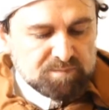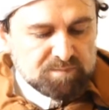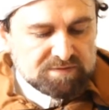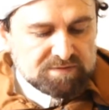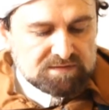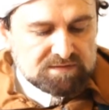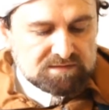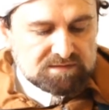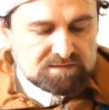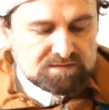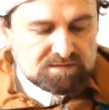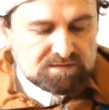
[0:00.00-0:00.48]
up
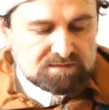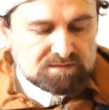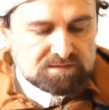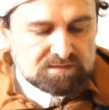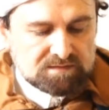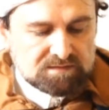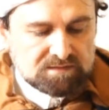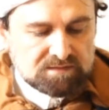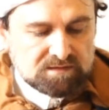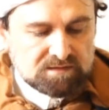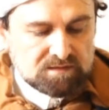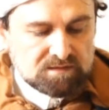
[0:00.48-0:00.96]

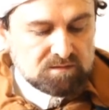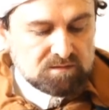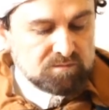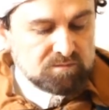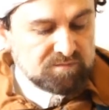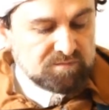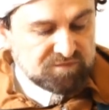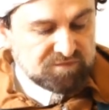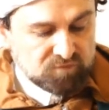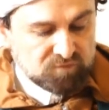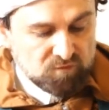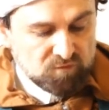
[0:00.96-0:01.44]

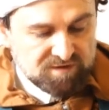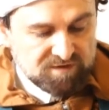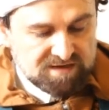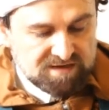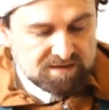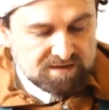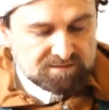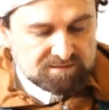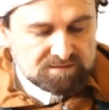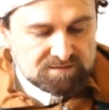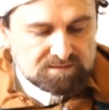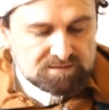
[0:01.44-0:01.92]
before the
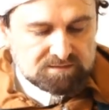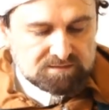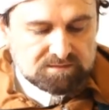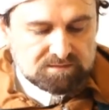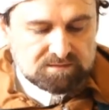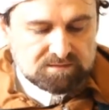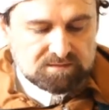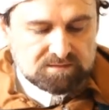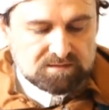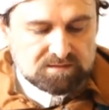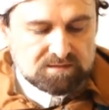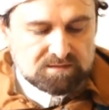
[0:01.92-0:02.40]
Qadi
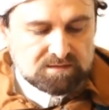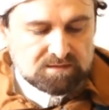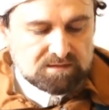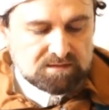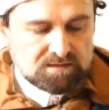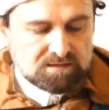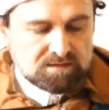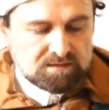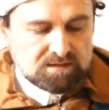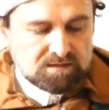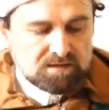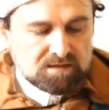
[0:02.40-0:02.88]

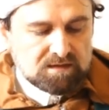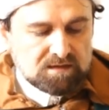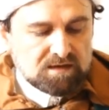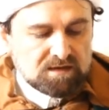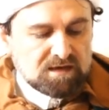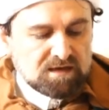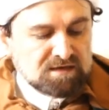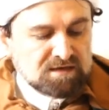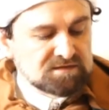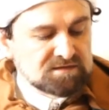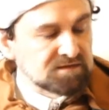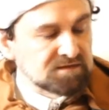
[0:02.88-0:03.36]

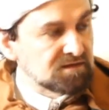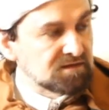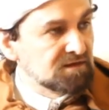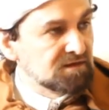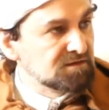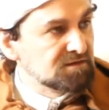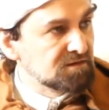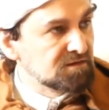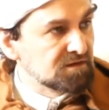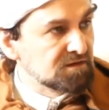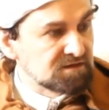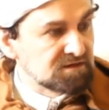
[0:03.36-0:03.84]
entered
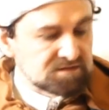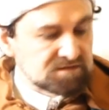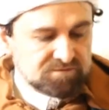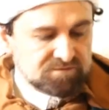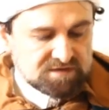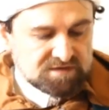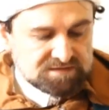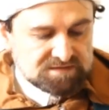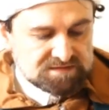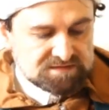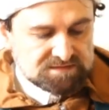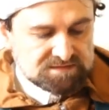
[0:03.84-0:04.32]
into his
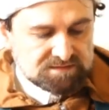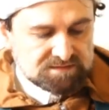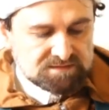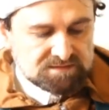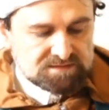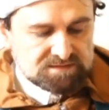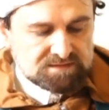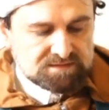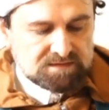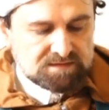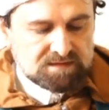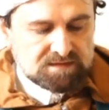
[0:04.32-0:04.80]

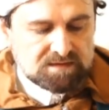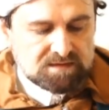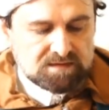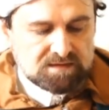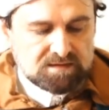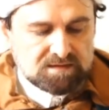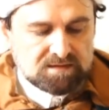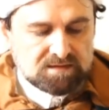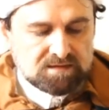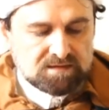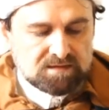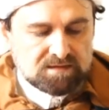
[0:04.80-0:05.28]
registered
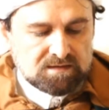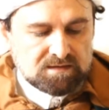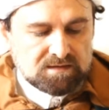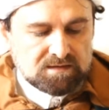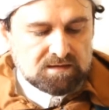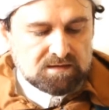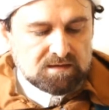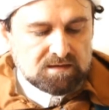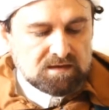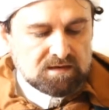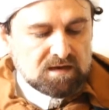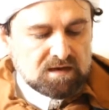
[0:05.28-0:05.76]

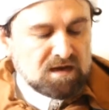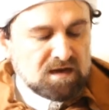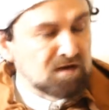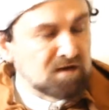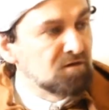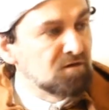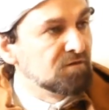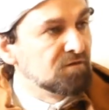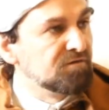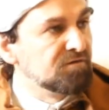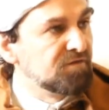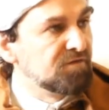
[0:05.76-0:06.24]

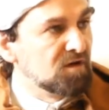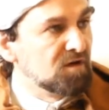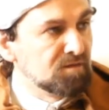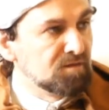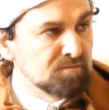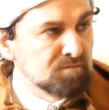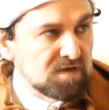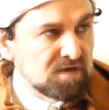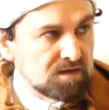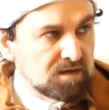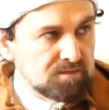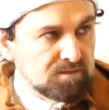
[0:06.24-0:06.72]
and
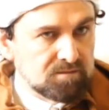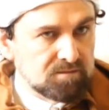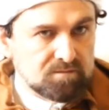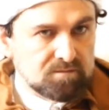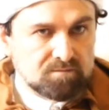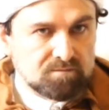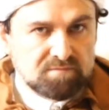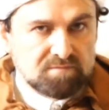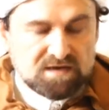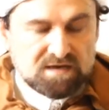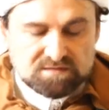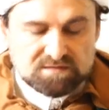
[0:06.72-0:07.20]
confirmed
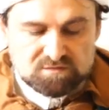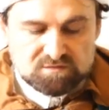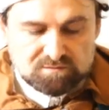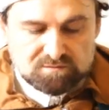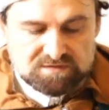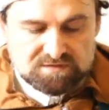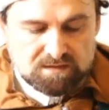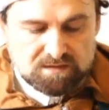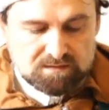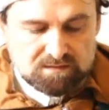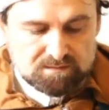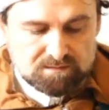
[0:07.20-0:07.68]
by the
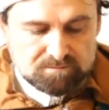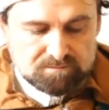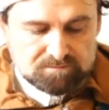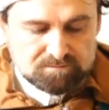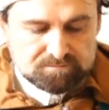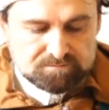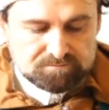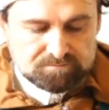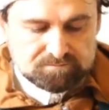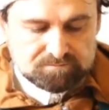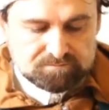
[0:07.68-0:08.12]
Sultan.